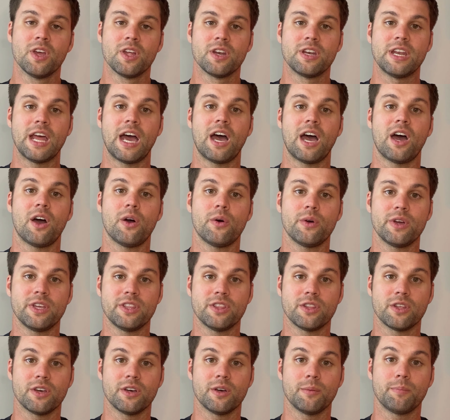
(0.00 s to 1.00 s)
Now, in
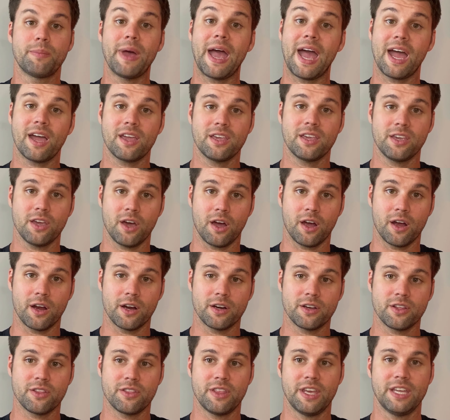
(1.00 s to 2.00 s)
the backyard,